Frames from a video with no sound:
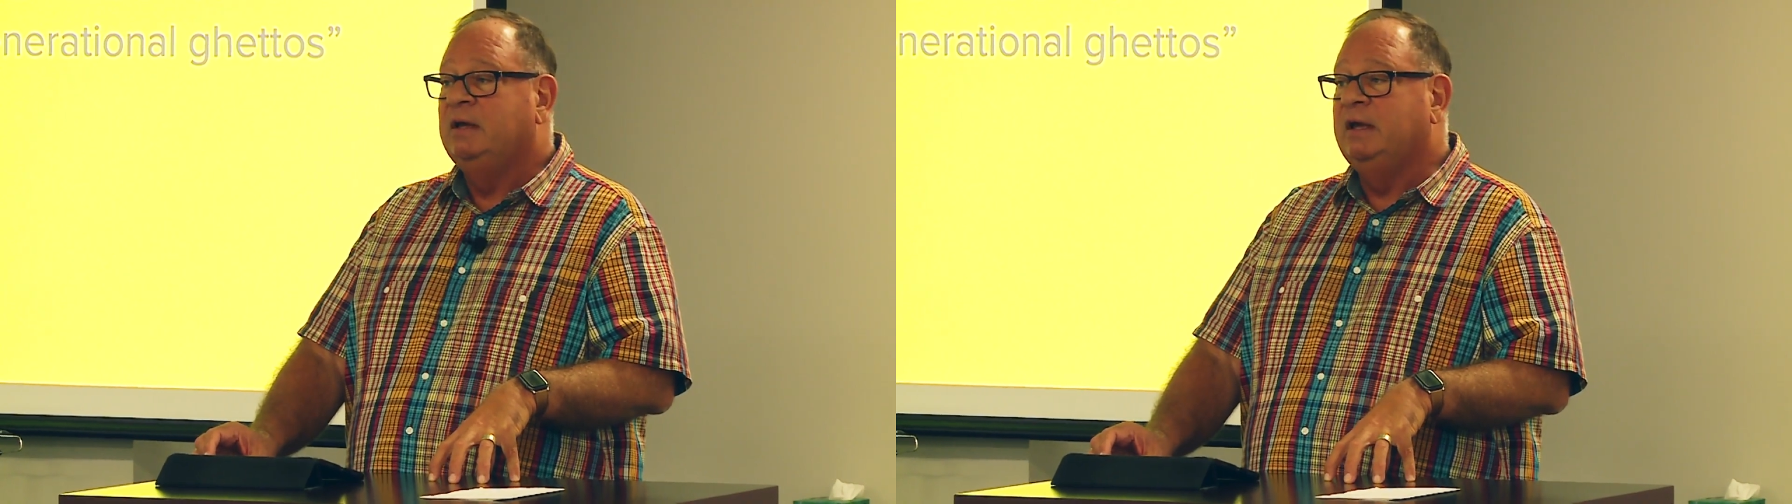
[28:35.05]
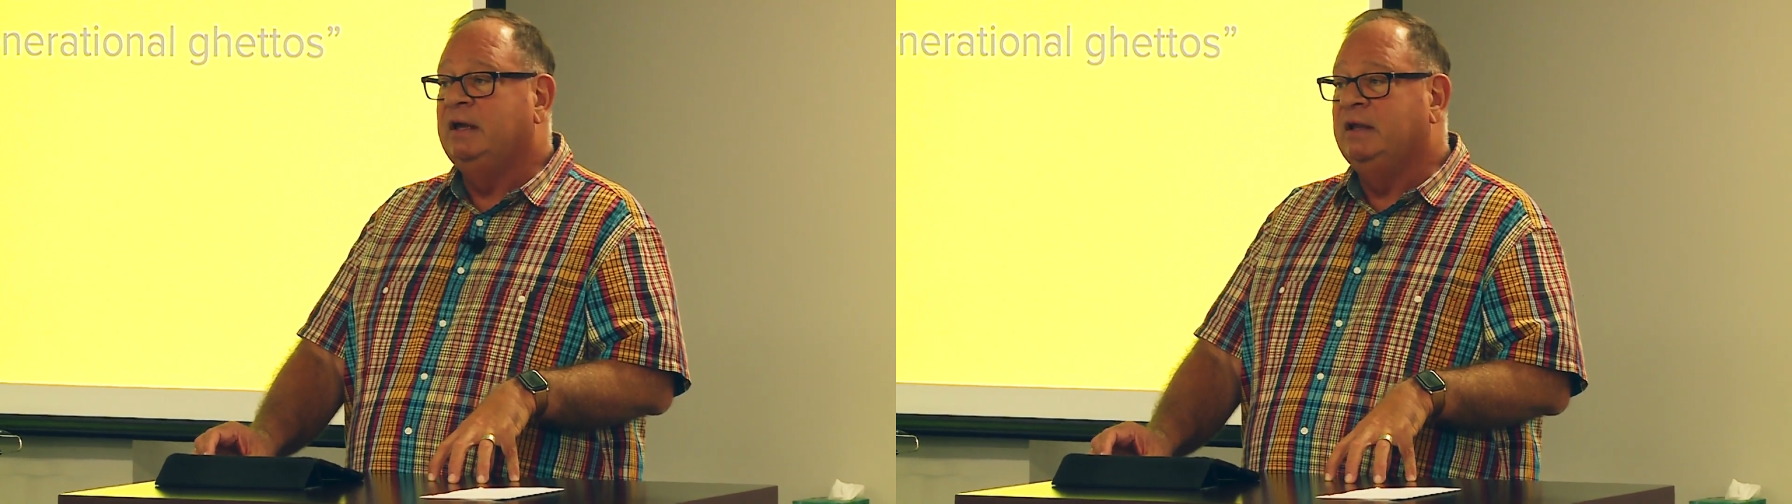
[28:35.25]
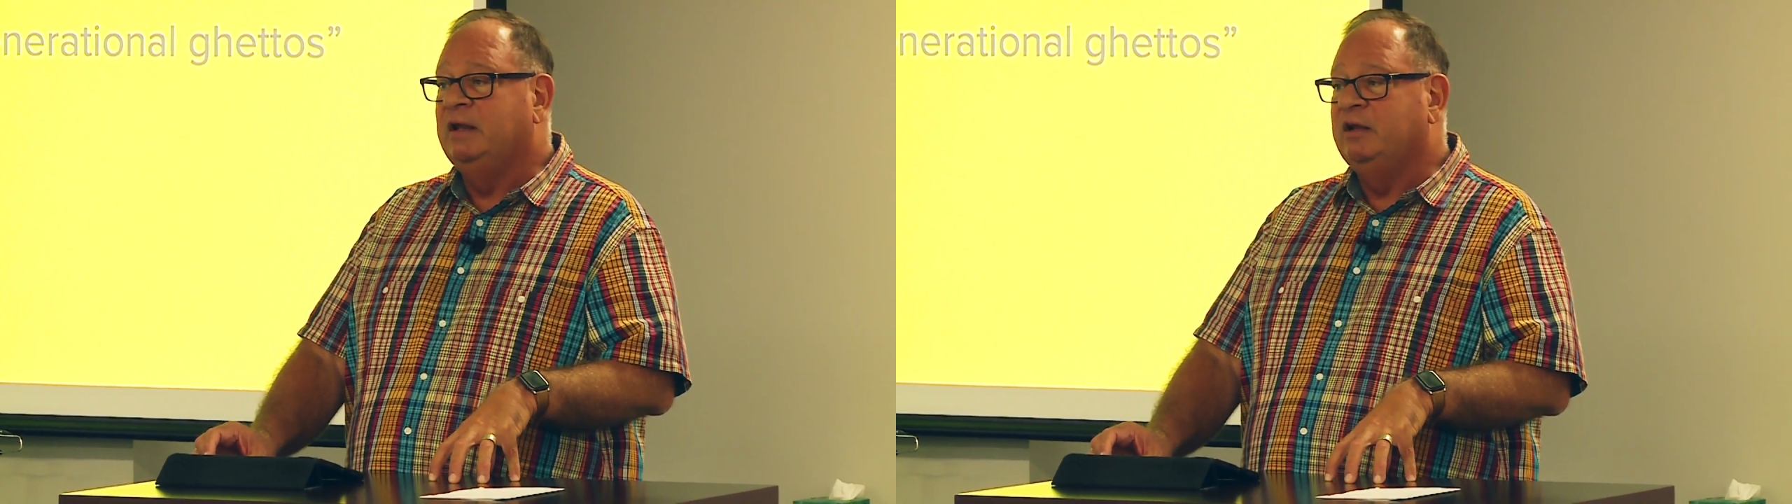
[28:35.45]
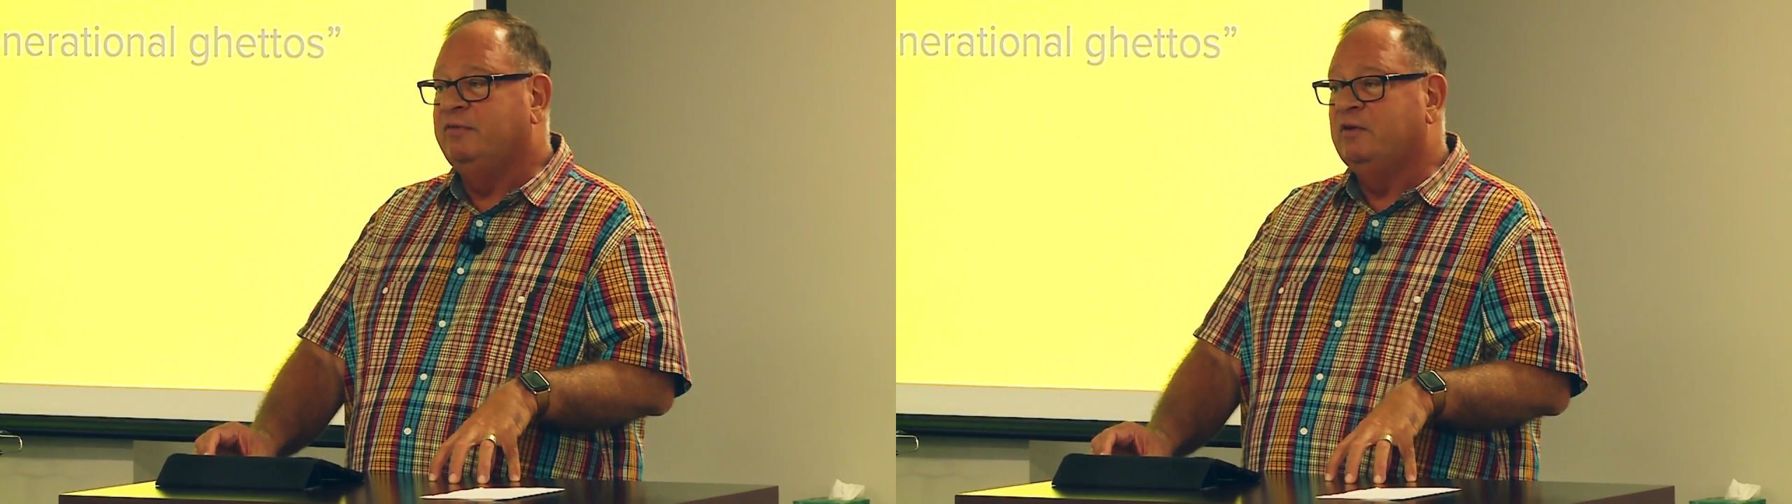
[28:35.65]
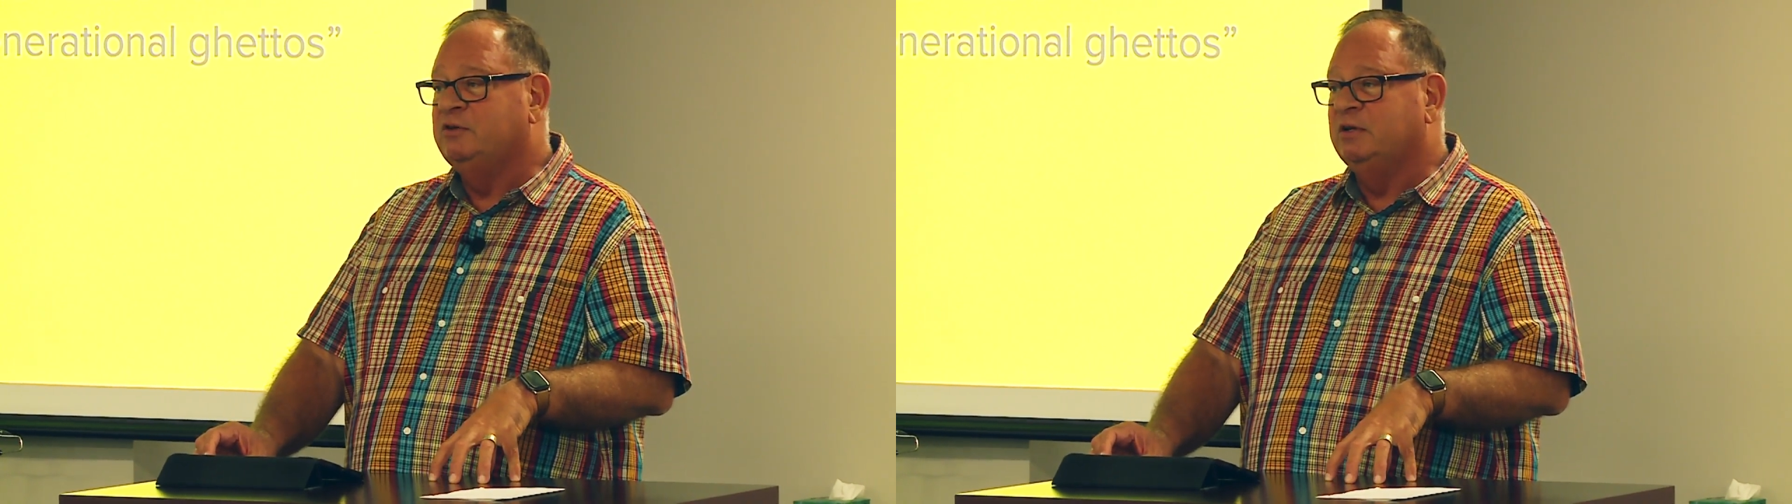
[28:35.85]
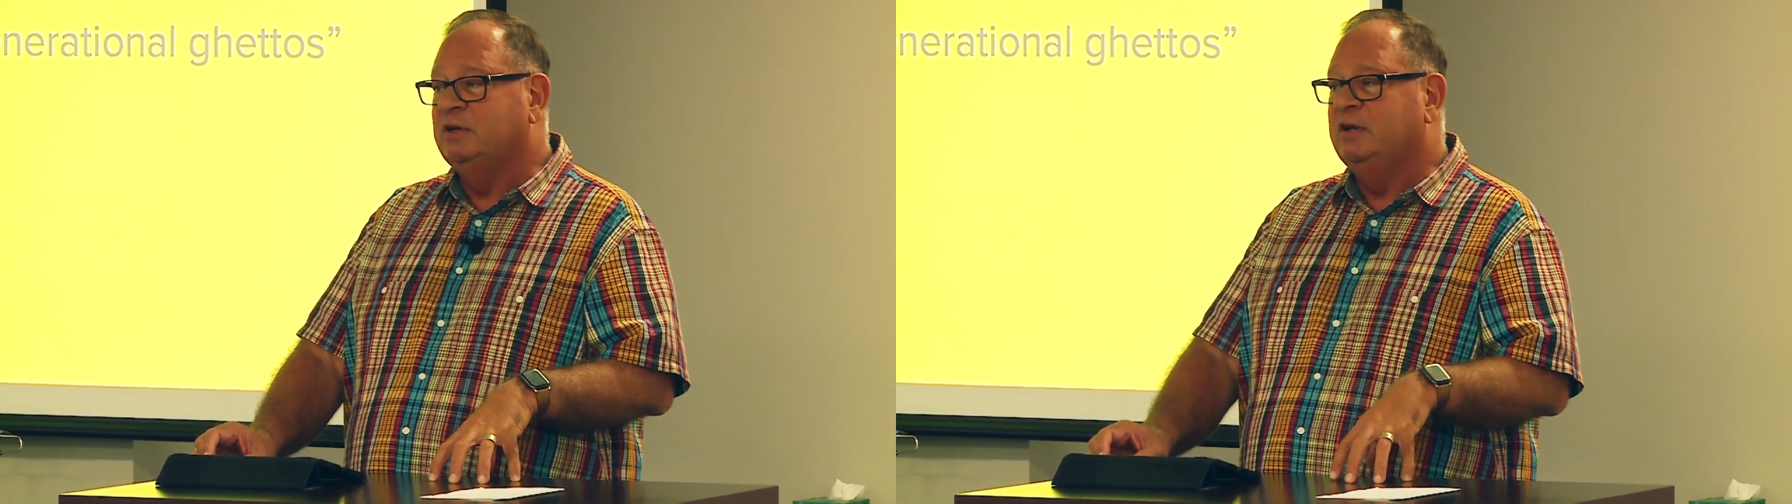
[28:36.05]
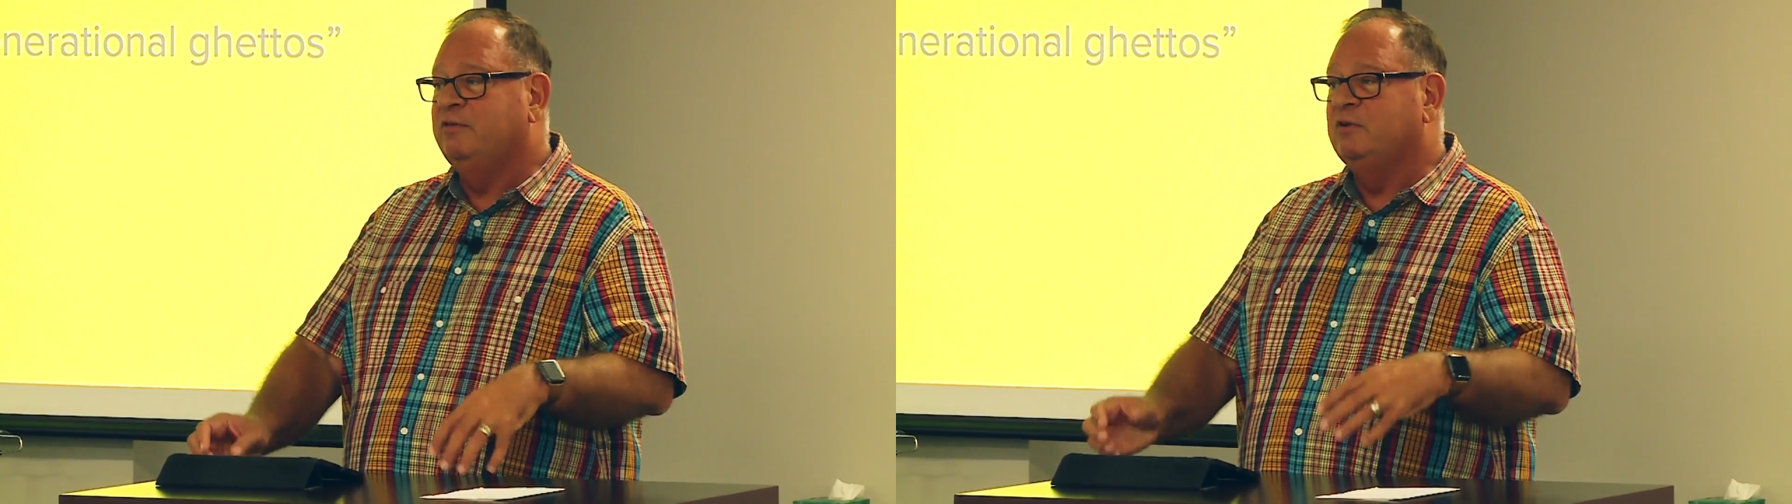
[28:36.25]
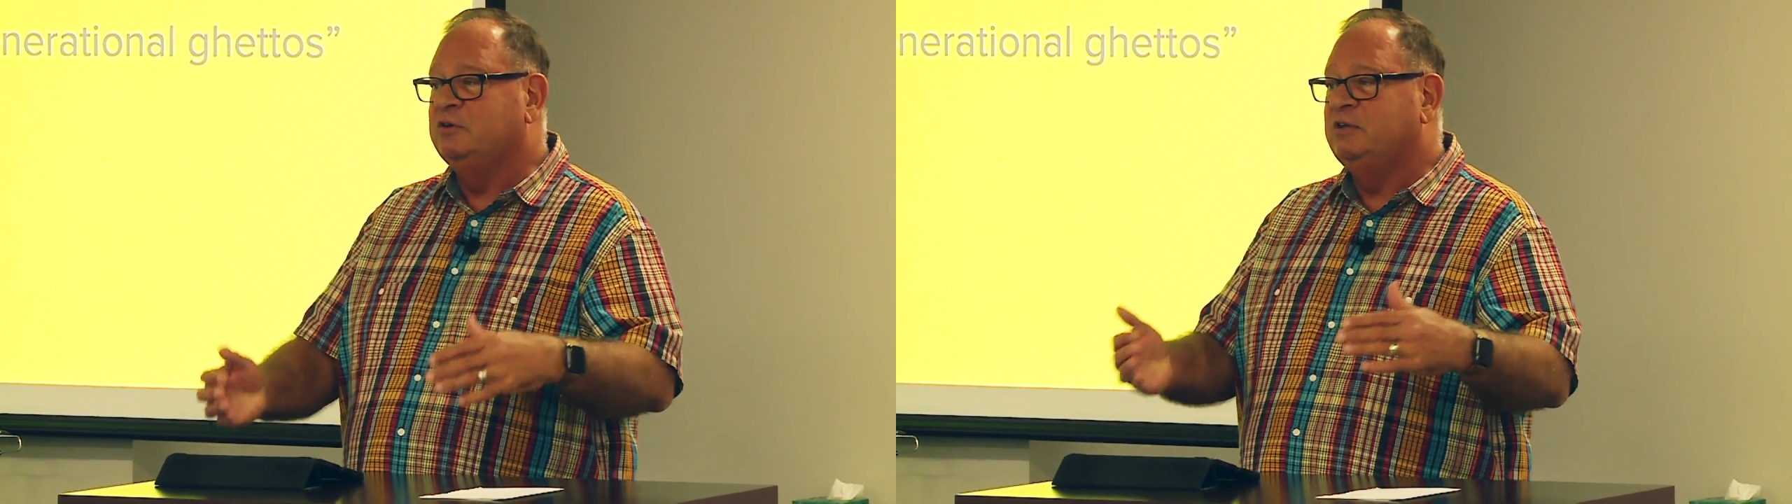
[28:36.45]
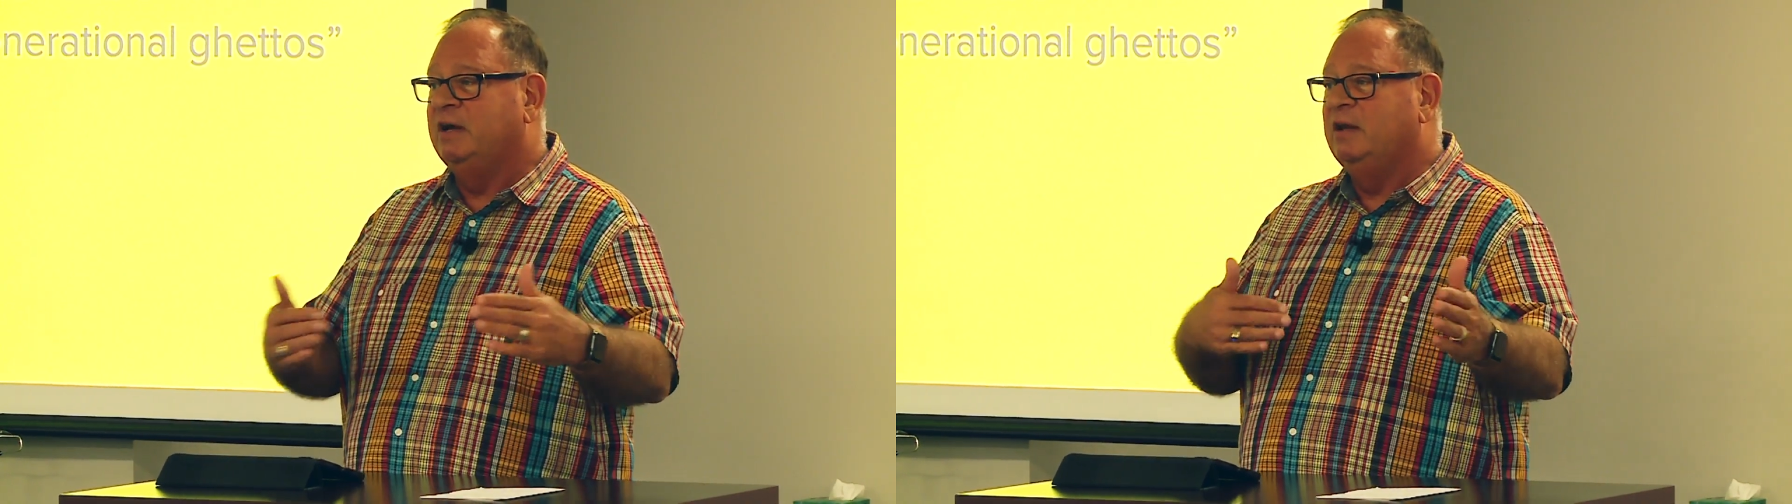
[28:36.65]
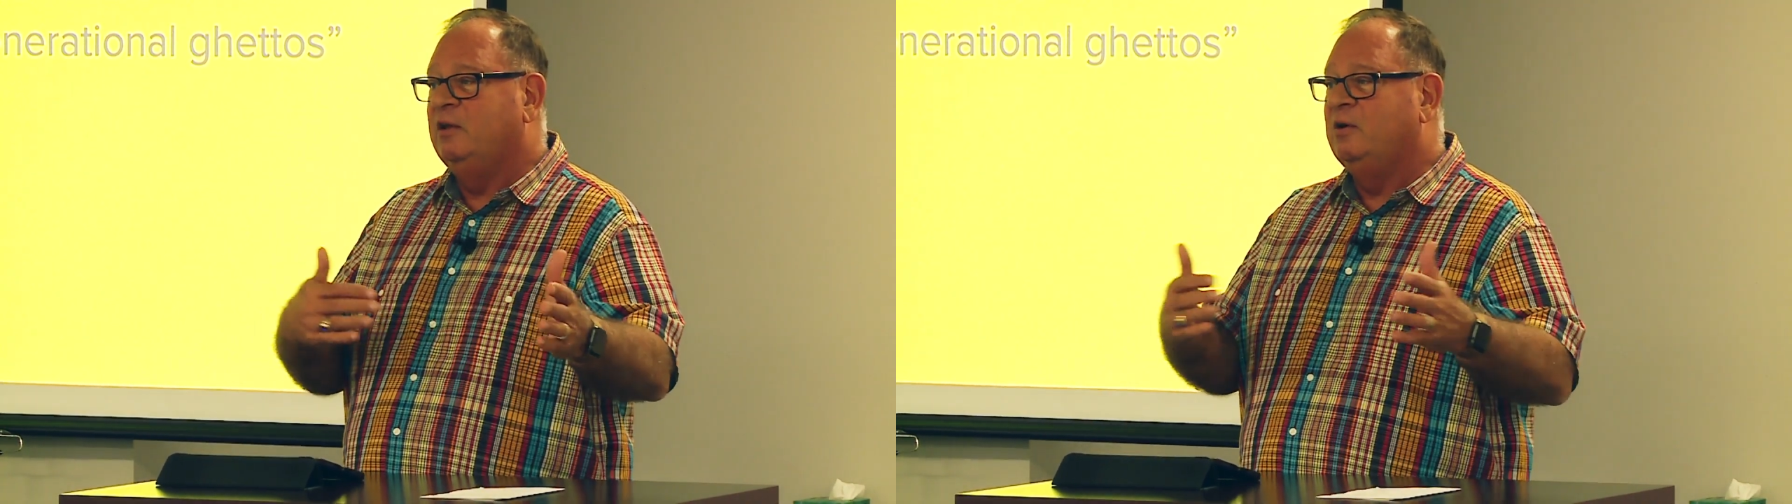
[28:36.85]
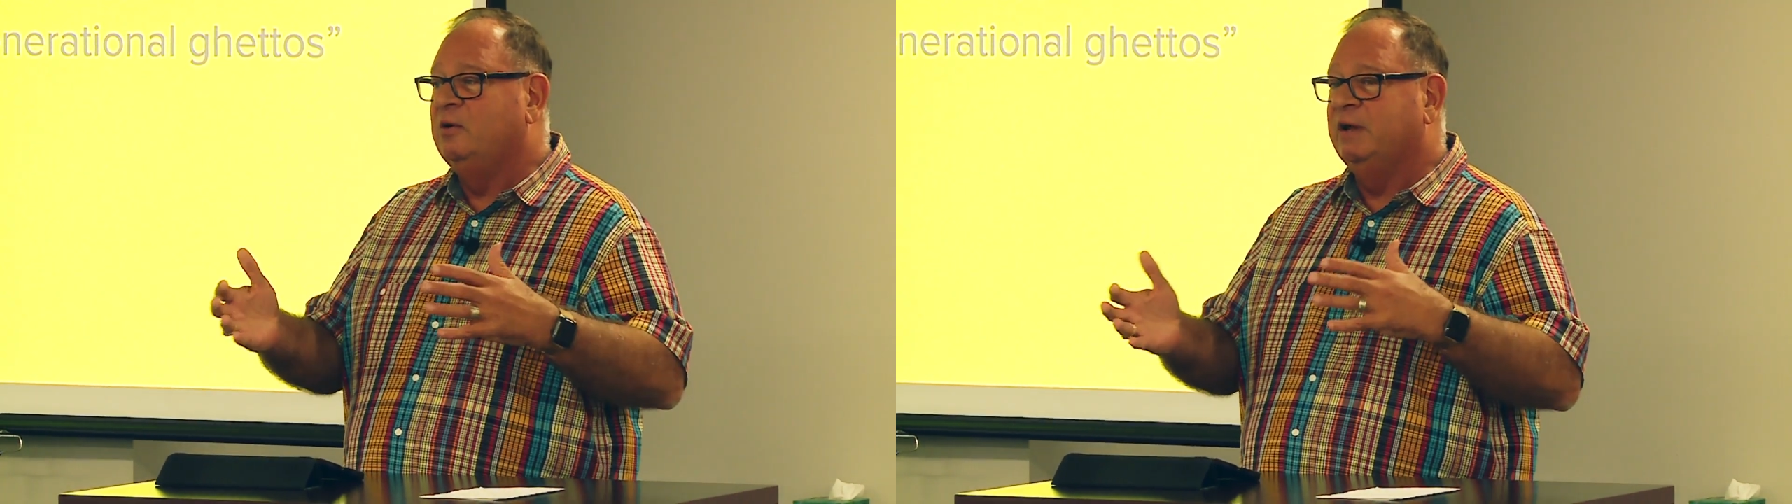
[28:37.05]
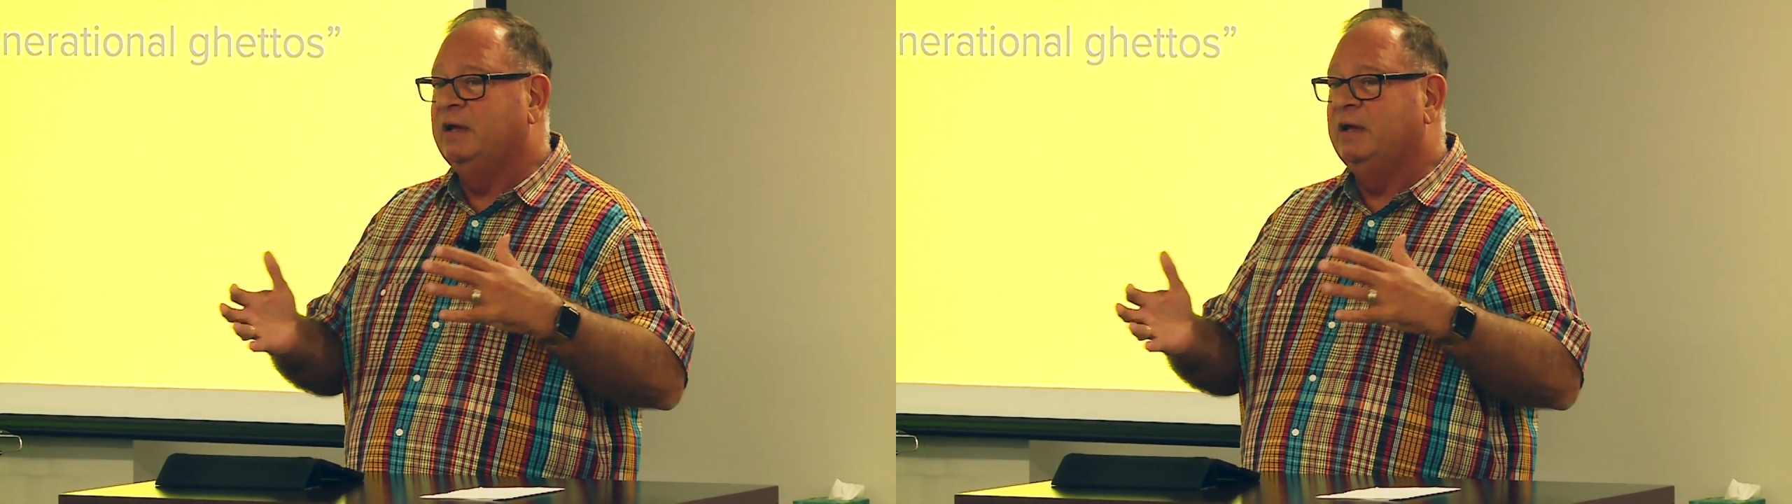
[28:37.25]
And that if there's dialogue